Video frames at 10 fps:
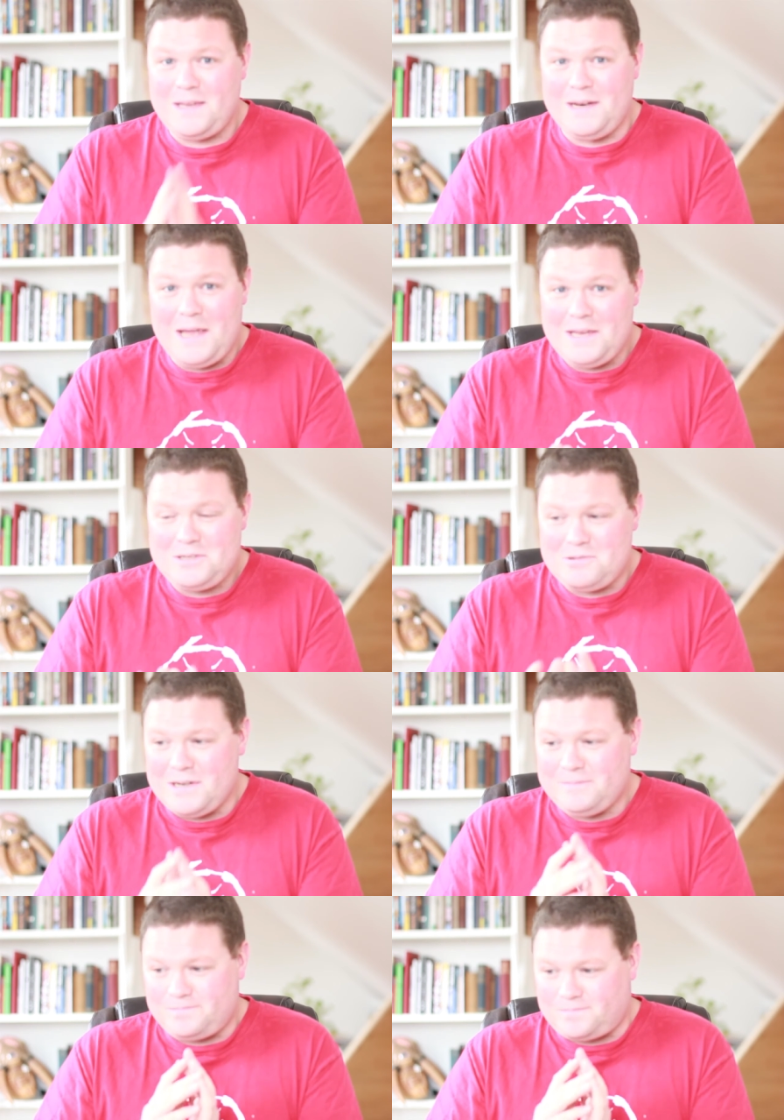in
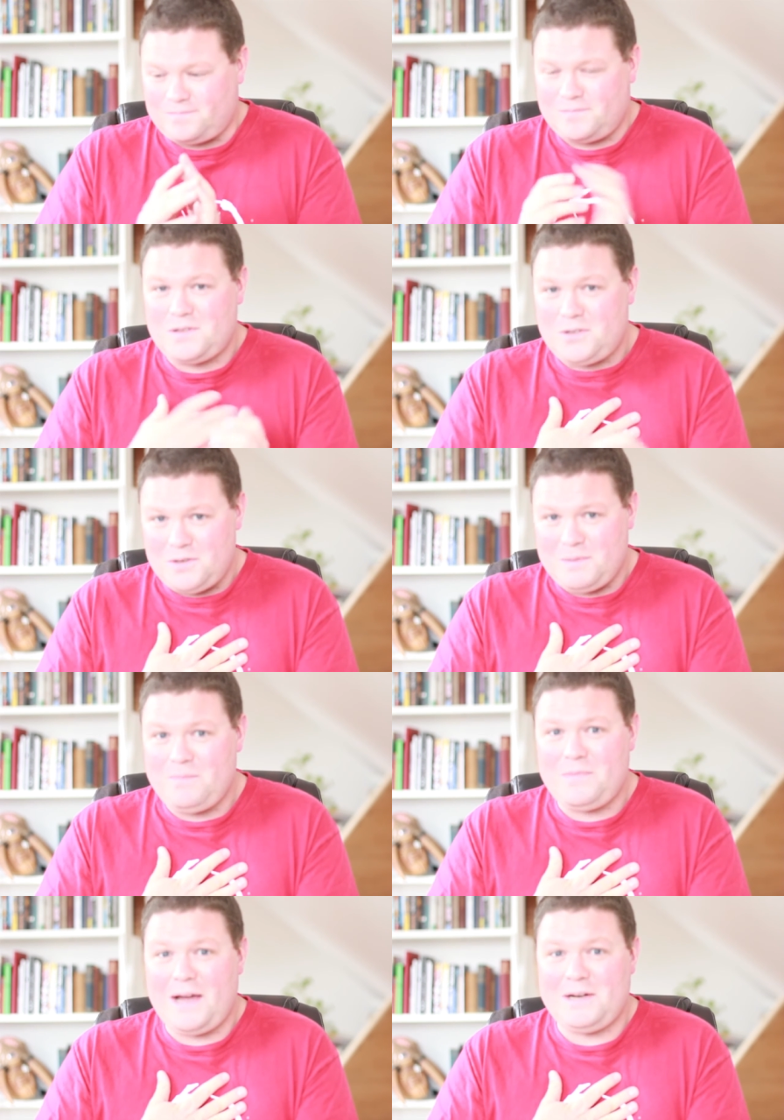history. Excuse
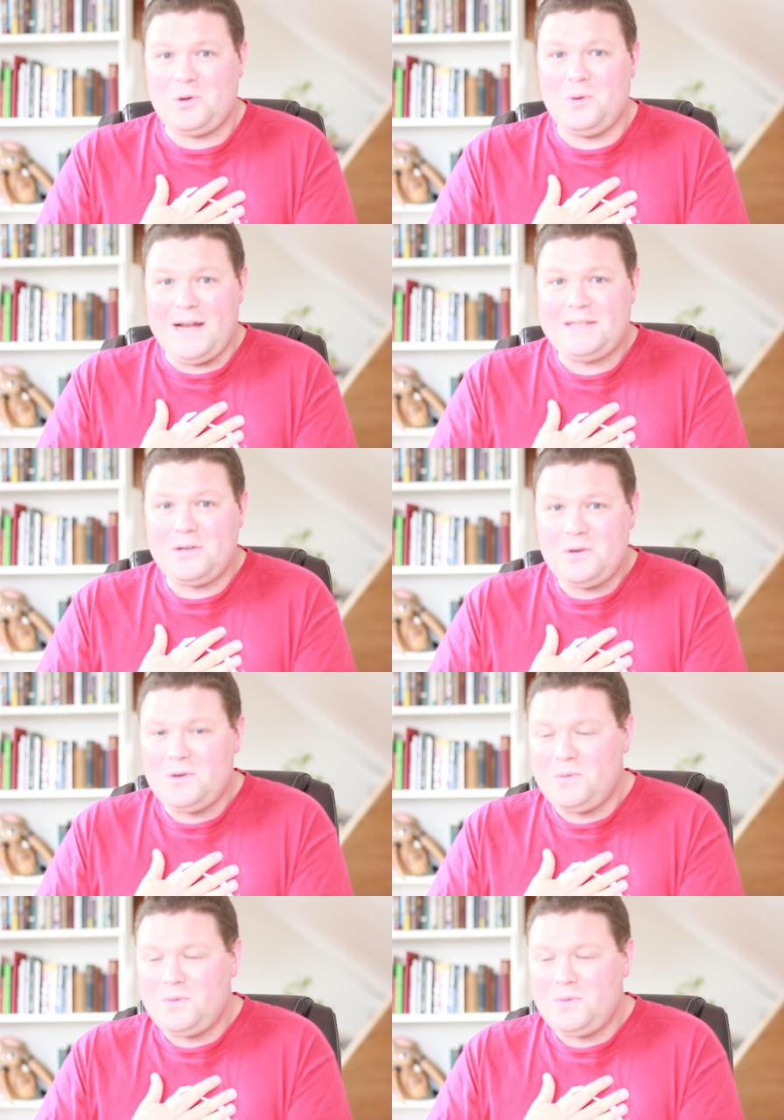me, I had a Cornetto